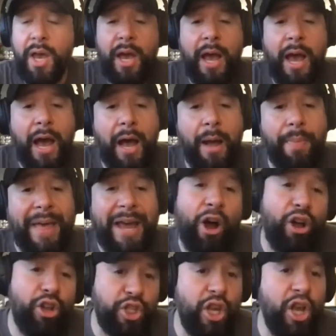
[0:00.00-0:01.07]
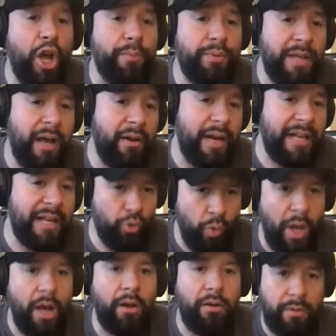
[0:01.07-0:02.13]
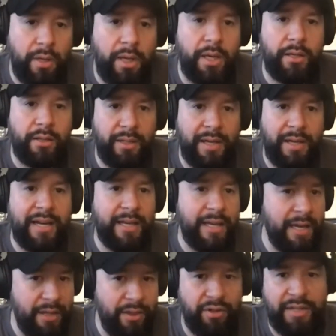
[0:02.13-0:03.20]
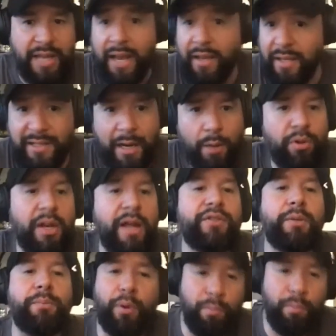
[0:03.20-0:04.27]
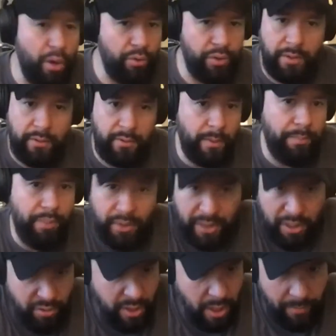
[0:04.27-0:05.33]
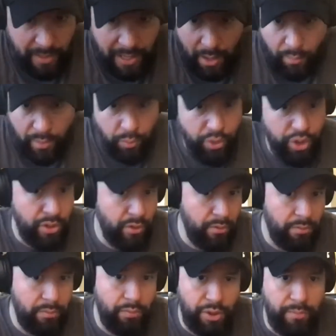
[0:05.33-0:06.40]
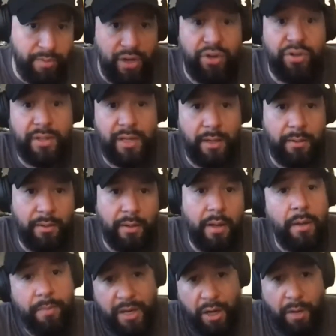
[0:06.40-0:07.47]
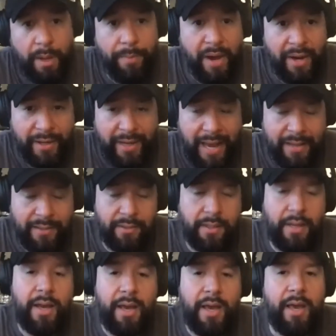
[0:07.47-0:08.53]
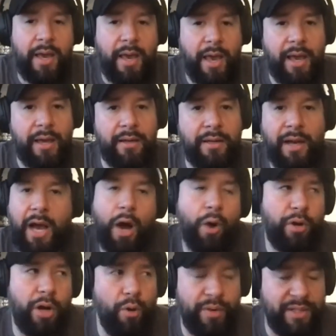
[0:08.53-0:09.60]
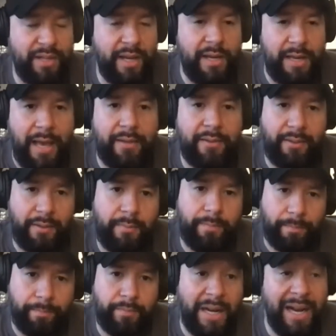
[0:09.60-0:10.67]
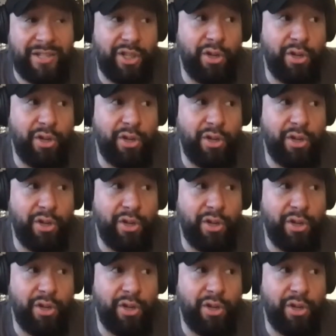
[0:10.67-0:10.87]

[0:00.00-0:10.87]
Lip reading: that also helps out as well, is to kind of get in there and say, hey, listen, I would love to promote the book that you're coming out with. Would you be interested in being on my podcast? And I would always get a yes. And I still